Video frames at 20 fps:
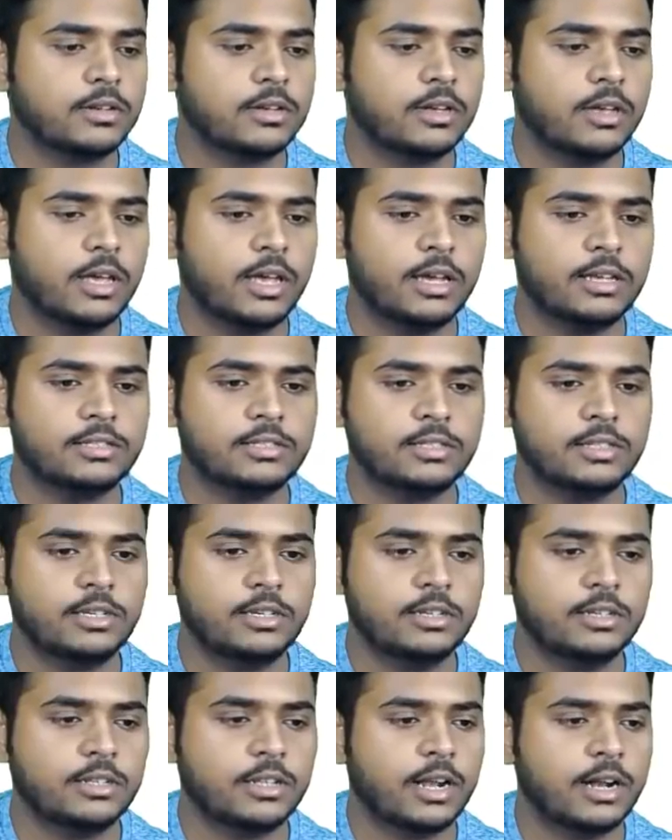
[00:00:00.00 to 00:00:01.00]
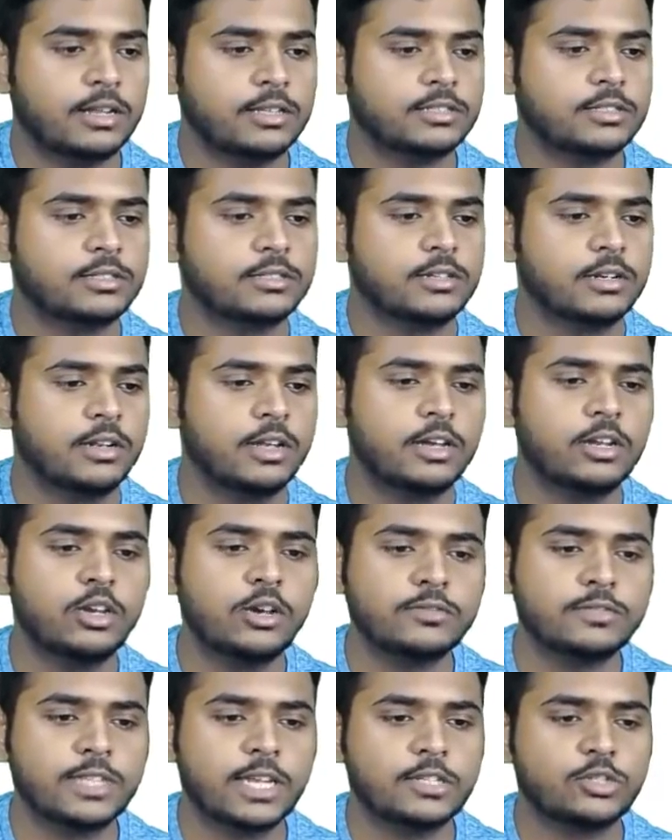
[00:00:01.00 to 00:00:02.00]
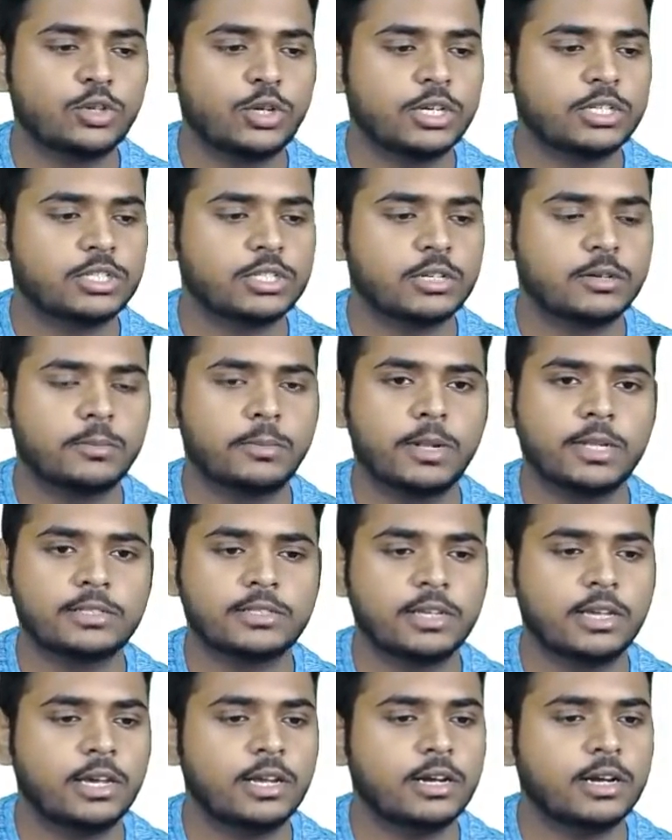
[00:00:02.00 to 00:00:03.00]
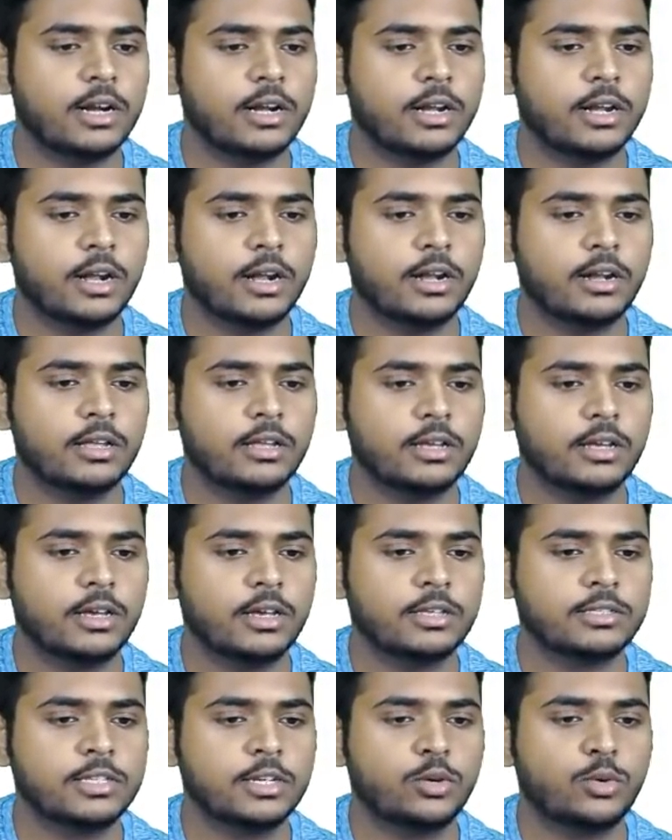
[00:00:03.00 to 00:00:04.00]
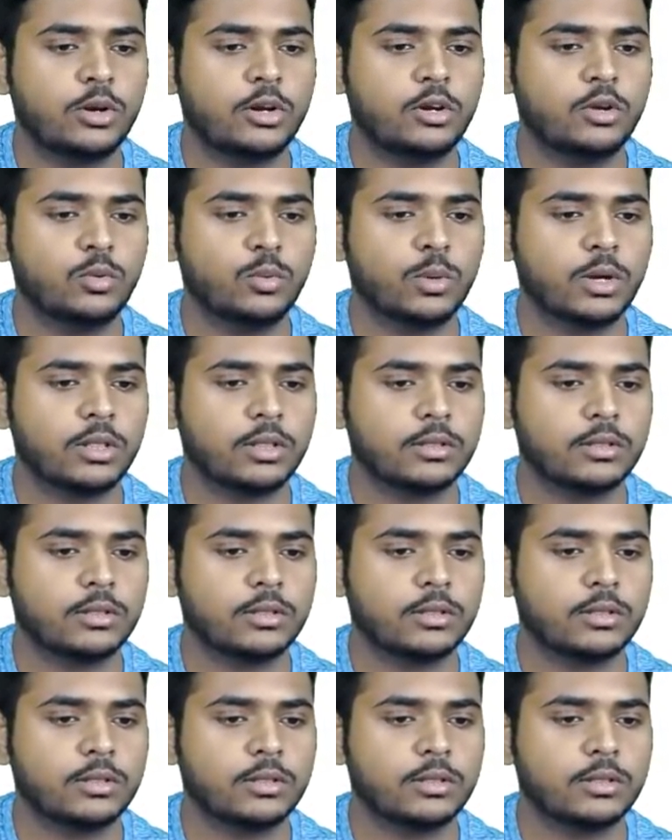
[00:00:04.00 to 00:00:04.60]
AC, that is degree of saturation plus air content is equal to 1.